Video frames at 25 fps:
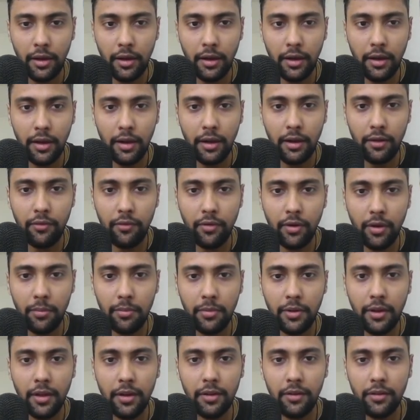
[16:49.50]
And from
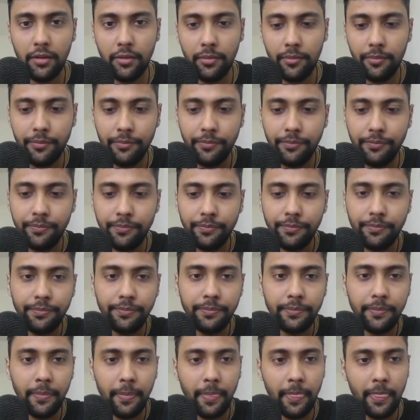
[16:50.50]
this,
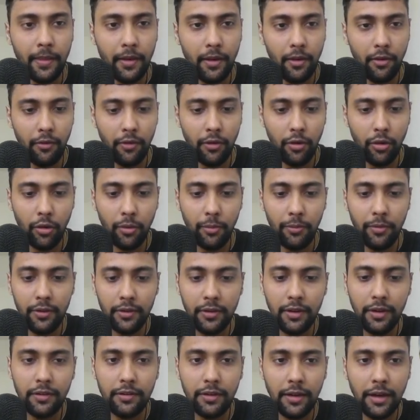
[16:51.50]
I want to
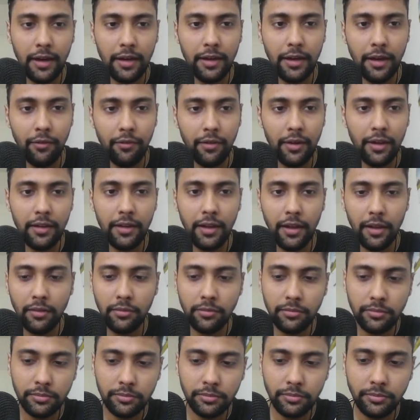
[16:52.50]
obviously select everything.
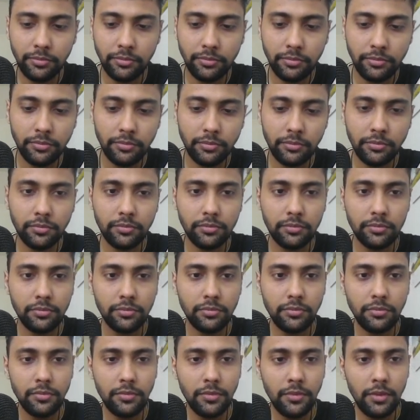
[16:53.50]

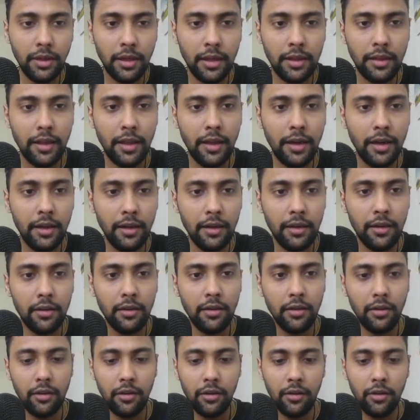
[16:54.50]
And then,
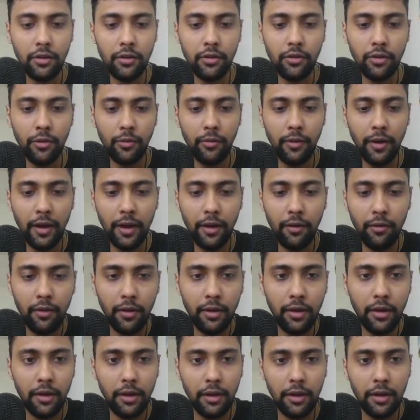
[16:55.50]
so
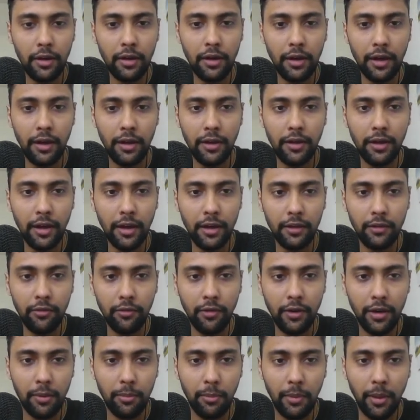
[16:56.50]
whenever, right, case
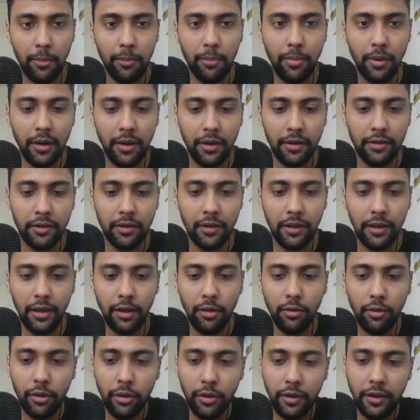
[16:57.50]
when member is
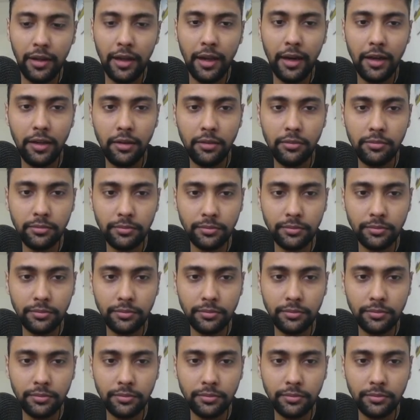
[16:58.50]
equal to n,